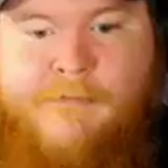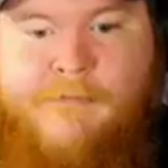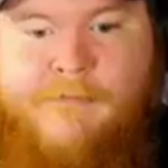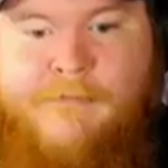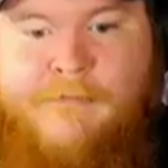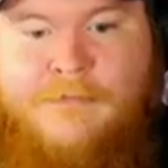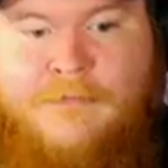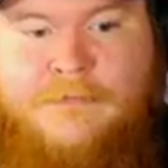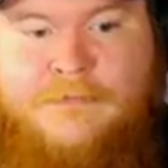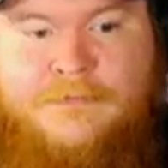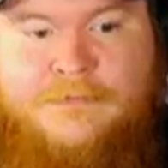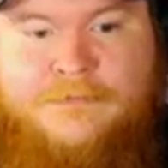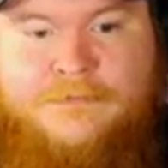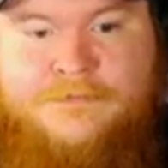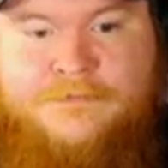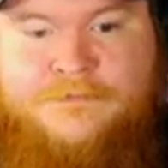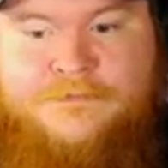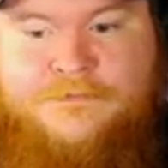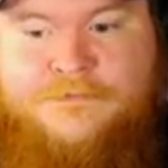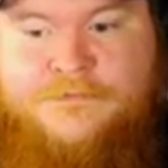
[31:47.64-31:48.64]

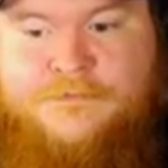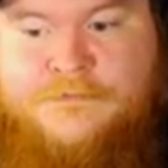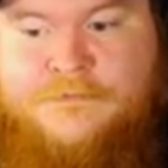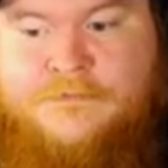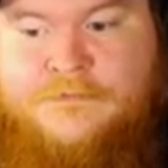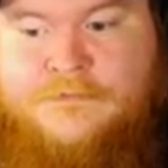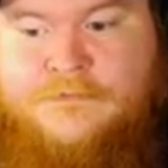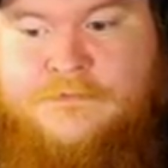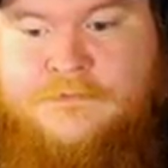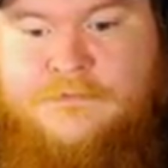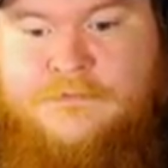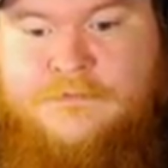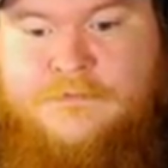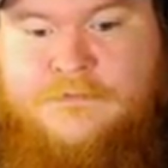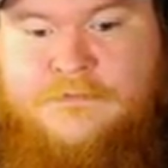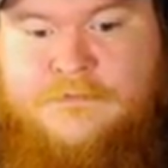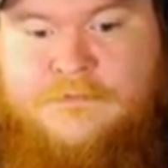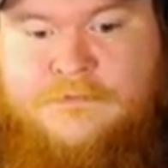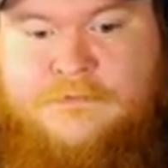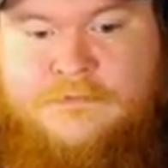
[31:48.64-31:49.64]

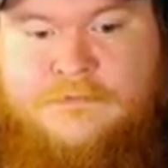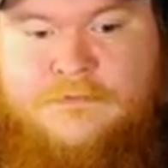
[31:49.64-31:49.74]
(silence)